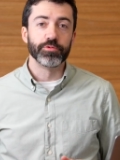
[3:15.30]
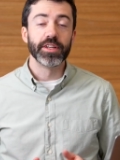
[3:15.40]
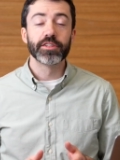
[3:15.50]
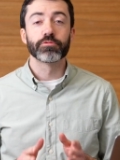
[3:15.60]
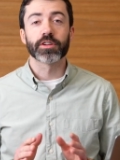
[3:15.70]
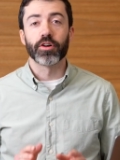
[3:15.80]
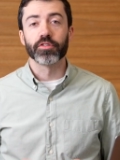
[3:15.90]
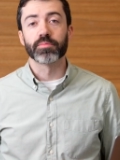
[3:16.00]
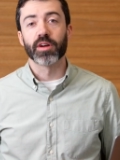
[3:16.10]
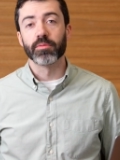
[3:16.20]
we need to recall
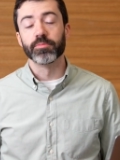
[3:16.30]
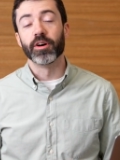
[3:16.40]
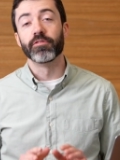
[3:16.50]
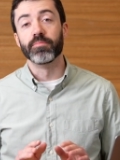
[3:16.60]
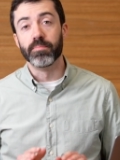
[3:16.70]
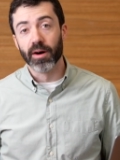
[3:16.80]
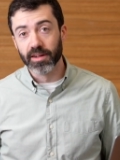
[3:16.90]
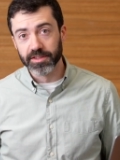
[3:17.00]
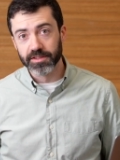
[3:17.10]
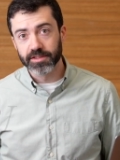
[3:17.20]
the problem of
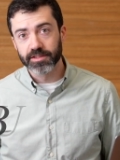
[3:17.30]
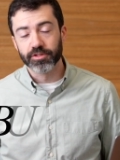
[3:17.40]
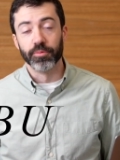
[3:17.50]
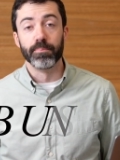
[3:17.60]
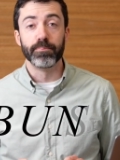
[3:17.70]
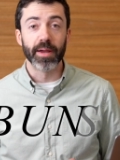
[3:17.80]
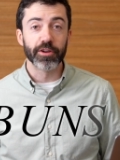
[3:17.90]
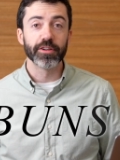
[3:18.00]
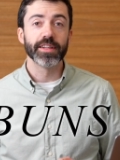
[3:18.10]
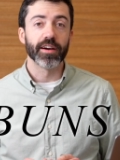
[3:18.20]
BUNs, or
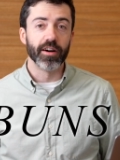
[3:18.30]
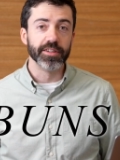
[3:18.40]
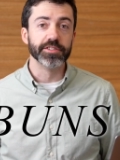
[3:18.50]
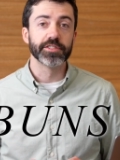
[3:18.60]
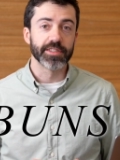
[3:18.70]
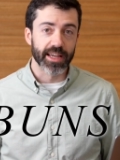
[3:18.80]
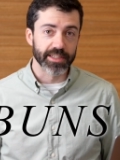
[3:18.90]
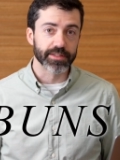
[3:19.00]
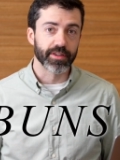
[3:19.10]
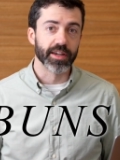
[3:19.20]
buried
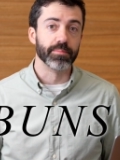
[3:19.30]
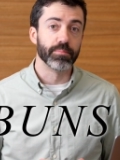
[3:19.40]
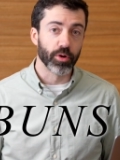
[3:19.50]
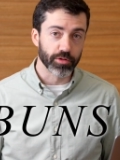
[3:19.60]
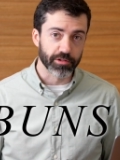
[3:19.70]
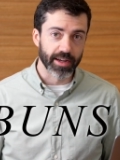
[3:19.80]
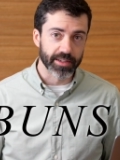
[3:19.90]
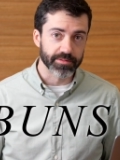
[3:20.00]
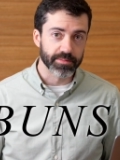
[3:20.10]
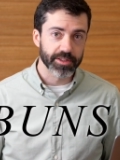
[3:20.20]
unsatisfied polar
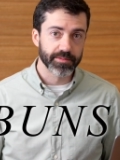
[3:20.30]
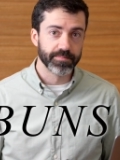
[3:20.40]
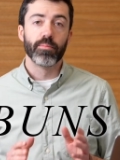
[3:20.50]
atoms.